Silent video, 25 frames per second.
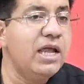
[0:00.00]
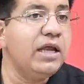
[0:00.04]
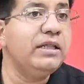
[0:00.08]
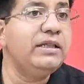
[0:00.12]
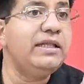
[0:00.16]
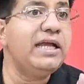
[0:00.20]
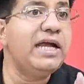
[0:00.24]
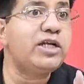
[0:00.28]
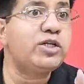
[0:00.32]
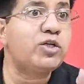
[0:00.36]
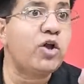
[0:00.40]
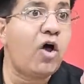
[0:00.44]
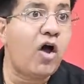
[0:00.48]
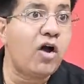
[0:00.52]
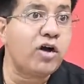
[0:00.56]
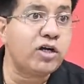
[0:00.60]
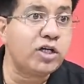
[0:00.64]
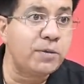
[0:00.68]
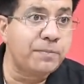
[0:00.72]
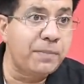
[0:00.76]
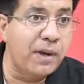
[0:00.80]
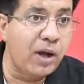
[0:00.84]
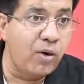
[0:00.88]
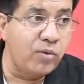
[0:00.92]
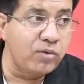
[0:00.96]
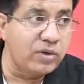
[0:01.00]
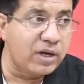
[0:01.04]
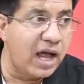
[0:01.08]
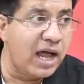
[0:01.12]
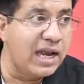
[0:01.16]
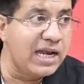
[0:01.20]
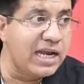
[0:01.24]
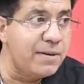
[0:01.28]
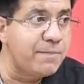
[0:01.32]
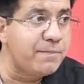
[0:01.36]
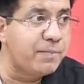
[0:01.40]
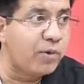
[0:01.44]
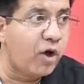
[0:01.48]
They talked about
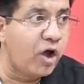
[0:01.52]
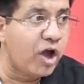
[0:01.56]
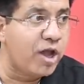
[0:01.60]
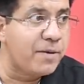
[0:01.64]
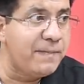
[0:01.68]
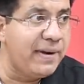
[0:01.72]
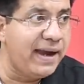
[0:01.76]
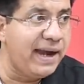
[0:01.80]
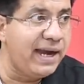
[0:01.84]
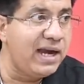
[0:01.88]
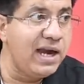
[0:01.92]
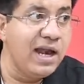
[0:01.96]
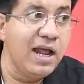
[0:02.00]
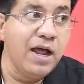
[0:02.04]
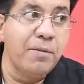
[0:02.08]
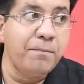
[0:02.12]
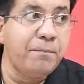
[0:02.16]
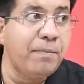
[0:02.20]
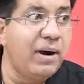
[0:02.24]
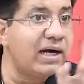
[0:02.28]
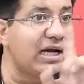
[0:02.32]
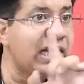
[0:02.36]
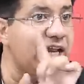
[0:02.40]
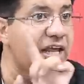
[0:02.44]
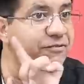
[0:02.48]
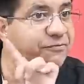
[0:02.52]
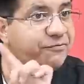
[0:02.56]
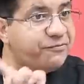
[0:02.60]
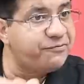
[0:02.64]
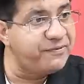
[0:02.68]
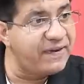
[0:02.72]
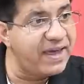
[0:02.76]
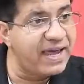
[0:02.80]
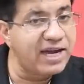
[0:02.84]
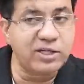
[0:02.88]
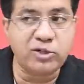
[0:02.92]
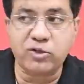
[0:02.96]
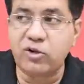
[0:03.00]
unemployment, but
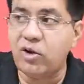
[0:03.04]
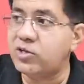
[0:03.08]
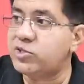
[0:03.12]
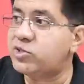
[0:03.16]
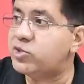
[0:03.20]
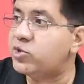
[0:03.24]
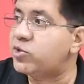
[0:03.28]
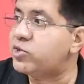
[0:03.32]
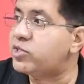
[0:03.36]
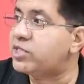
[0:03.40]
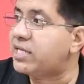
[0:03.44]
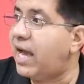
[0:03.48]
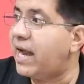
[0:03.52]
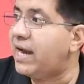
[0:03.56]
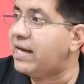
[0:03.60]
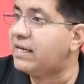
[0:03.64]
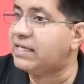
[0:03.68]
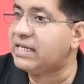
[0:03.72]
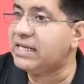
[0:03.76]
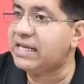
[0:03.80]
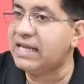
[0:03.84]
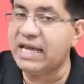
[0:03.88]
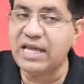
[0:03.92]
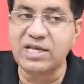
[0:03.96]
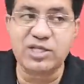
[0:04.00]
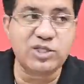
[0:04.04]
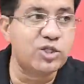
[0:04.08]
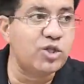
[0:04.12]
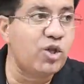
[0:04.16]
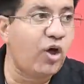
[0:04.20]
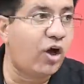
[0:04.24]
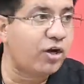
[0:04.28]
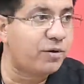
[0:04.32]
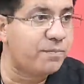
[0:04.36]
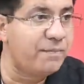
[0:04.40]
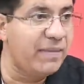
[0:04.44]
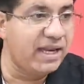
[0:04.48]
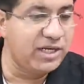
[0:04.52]
effect on society is
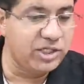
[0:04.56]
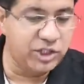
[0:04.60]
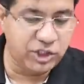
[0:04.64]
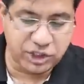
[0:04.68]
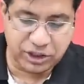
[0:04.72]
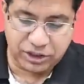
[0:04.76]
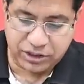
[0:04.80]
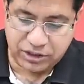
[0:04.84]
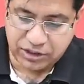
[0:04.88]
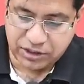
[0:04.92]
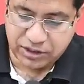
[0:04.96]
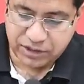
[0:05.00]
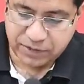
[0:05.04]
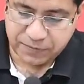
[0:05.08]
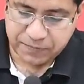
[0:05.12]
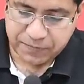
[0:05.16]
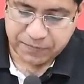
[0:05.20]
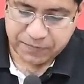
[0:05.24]
not mentioned.